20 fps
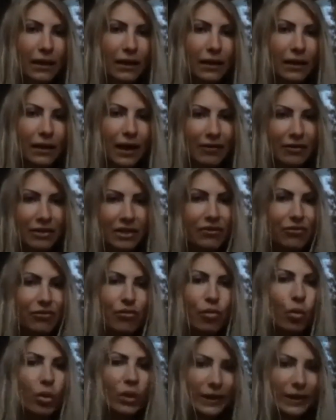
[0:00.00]
I have enough
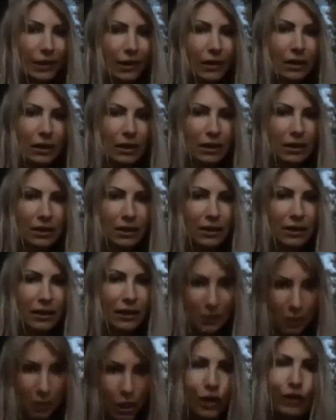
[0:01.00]
will
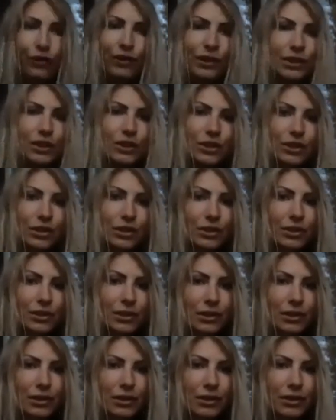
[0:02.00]
and courage
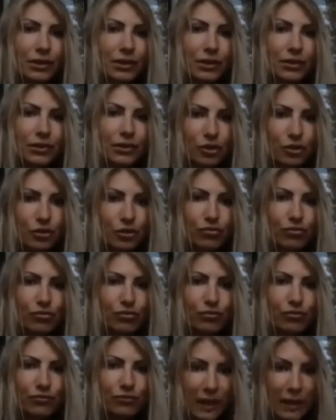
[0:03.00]

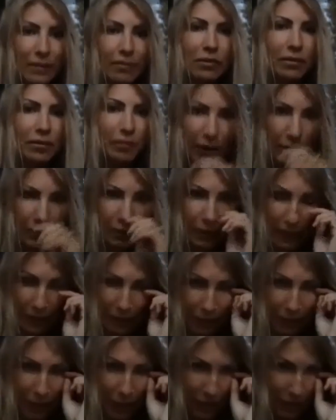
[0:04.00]
to flip the
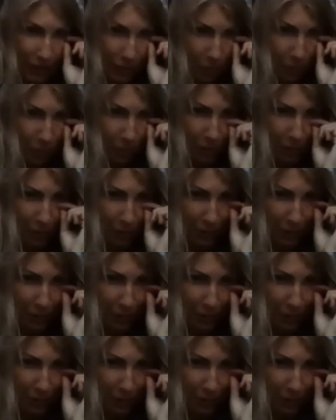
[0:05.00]
paradigm any moment.